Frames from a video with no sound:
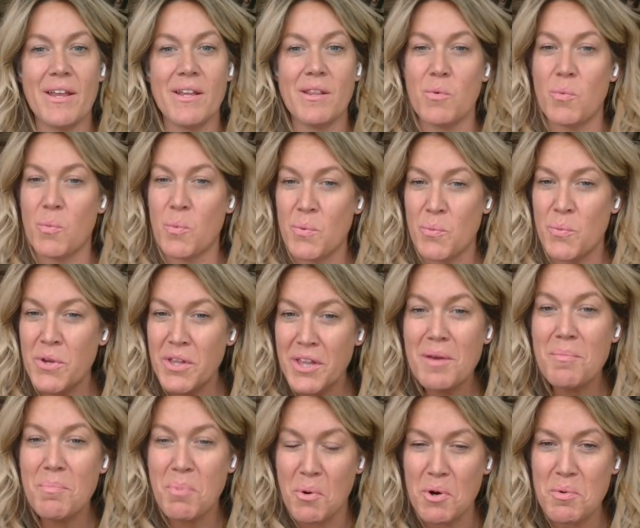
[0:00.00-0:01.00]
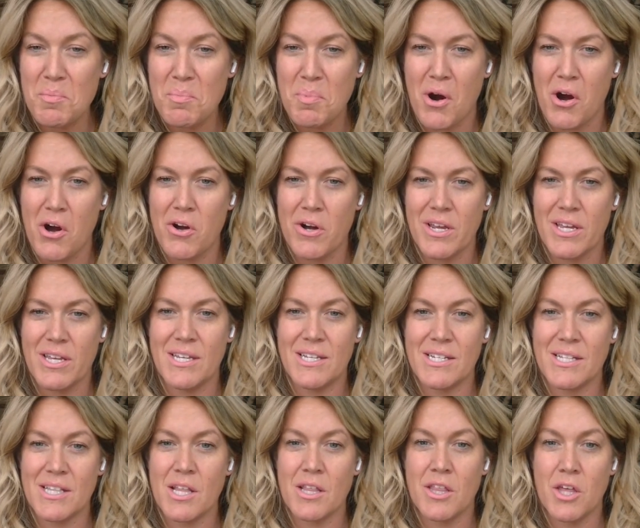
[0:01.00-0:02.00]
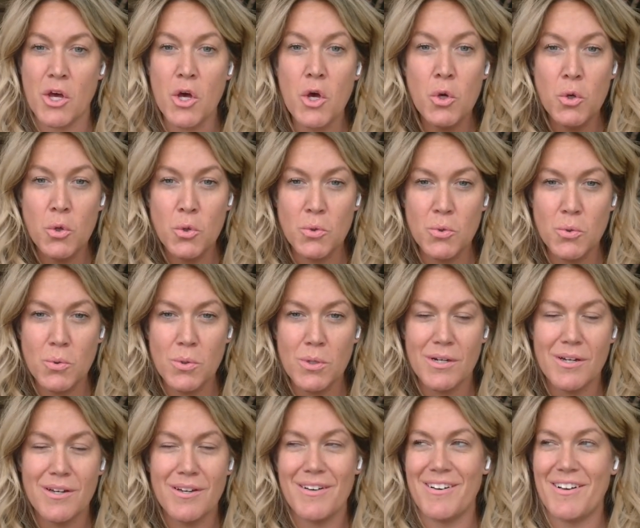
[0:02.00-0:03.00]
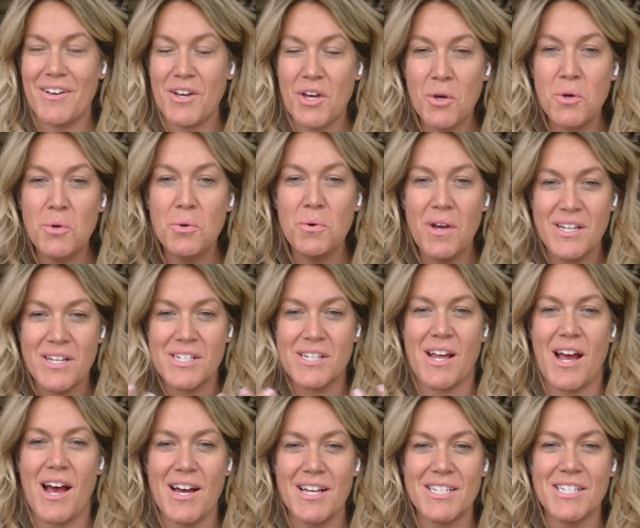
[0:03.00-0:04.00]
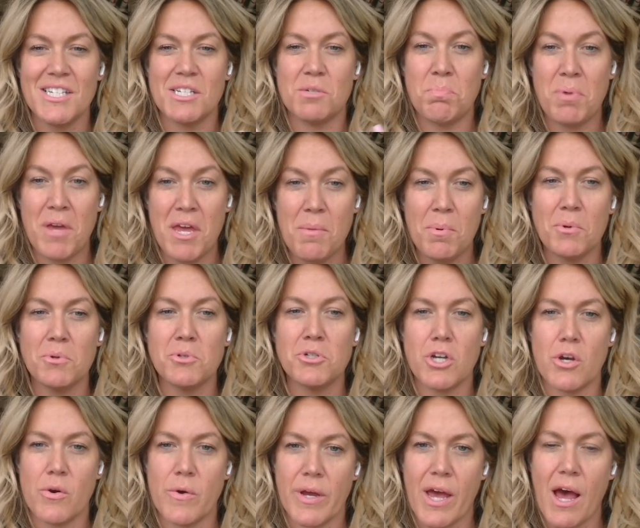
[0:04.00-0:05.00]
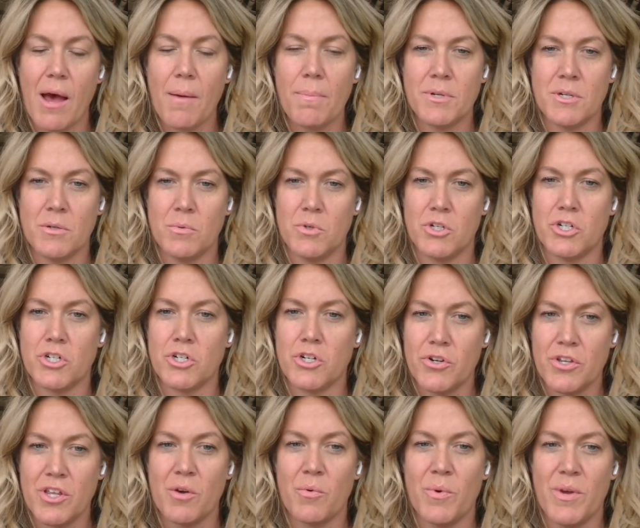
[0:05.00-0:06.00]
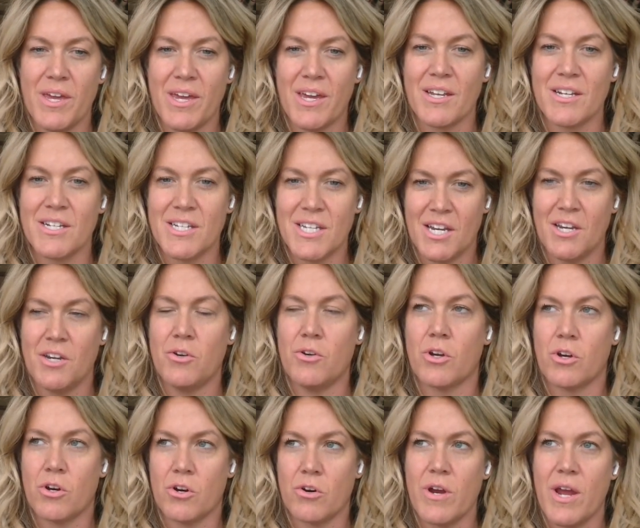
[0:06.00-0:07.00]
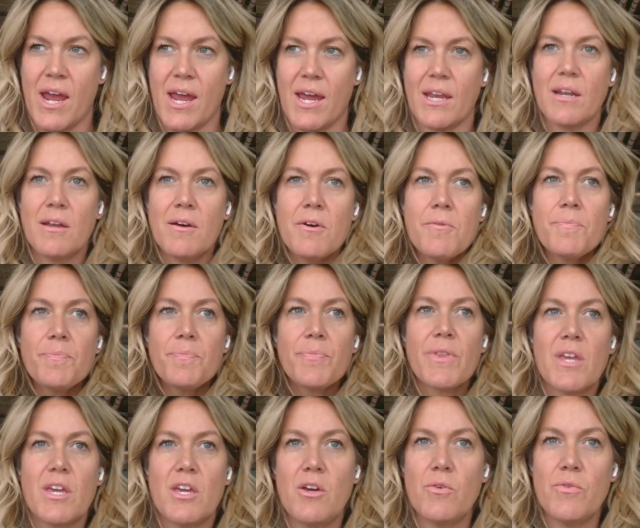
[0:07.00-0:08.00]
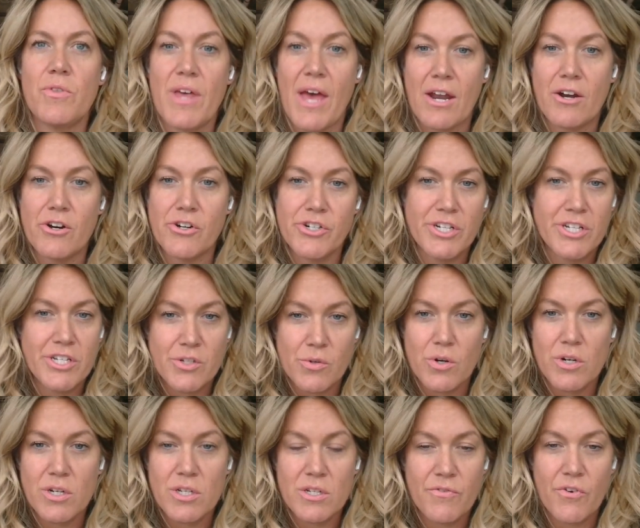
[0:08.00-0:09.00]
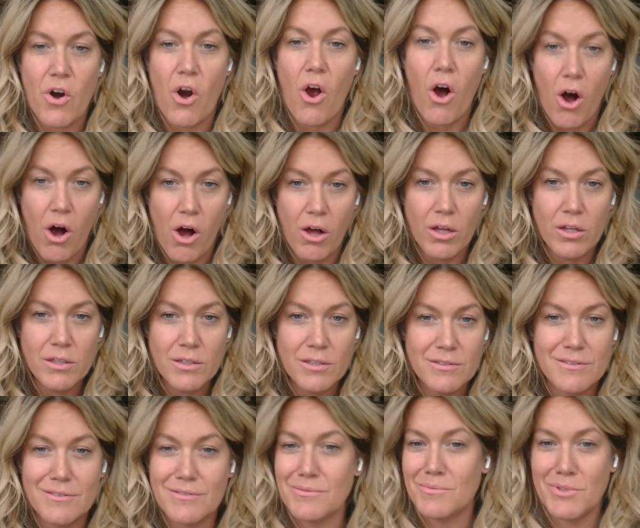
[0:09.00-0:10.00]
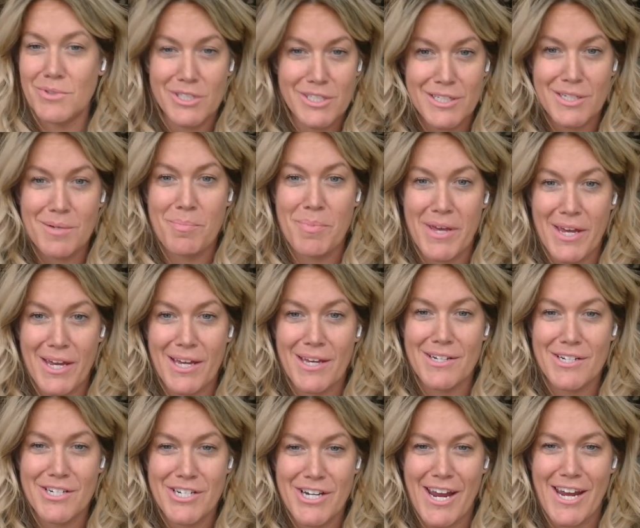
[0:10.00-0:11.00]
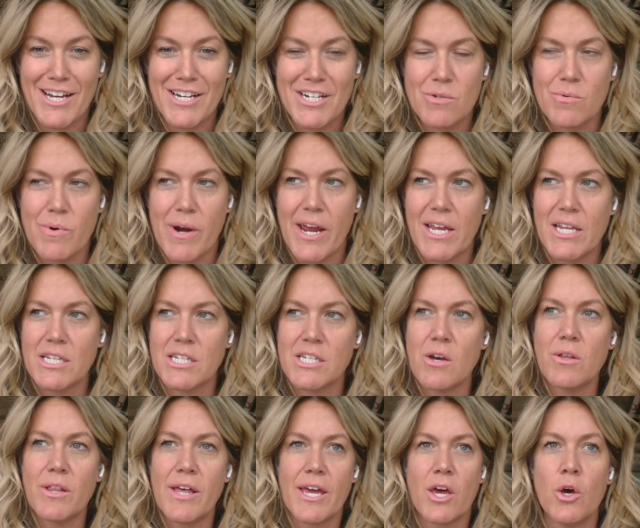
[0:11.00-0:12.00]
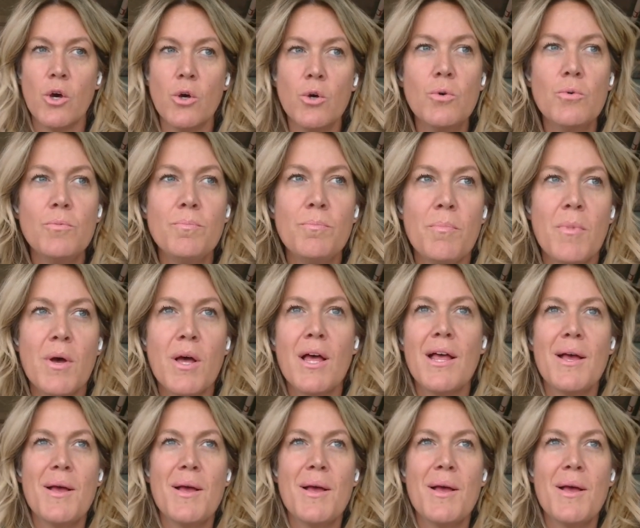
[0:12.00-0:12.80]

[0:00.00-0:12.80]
the really important part is the who as us as people showing up to ensure that we continue to create, the energy source for all, which is a big change, right? So like who